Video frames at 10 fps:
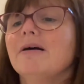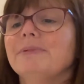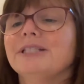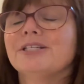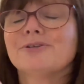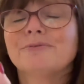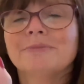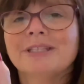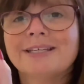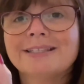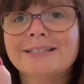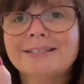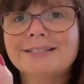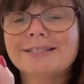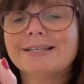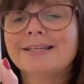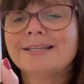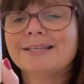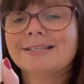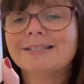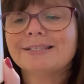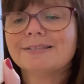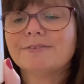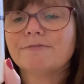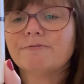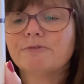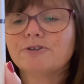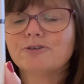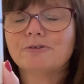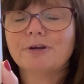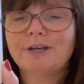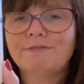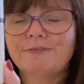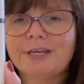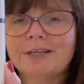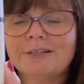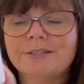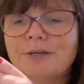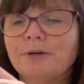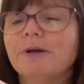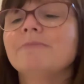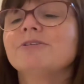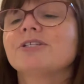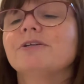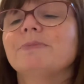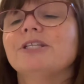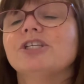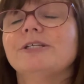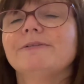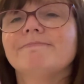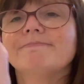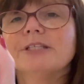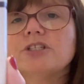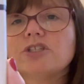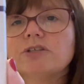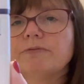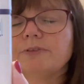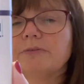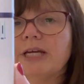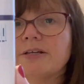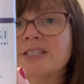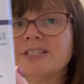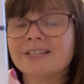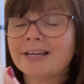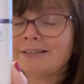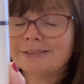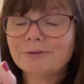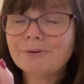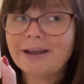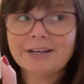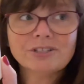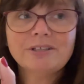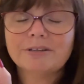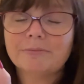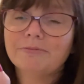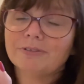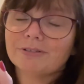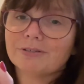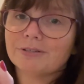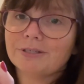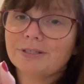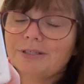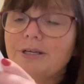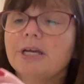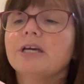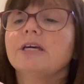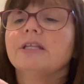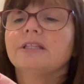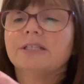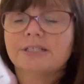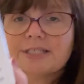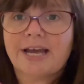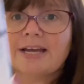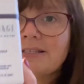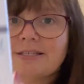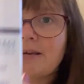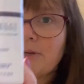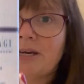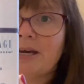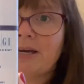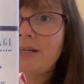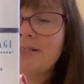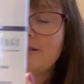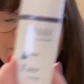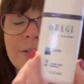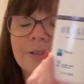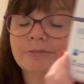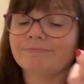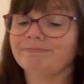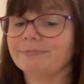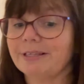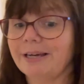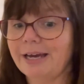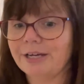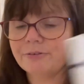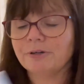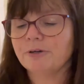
but they told me that this is for sure a fake, so I'm just gonna pitch it. It's 2 fluid ounces, and there were actually a couple of others listed, the exact same kind, so I don't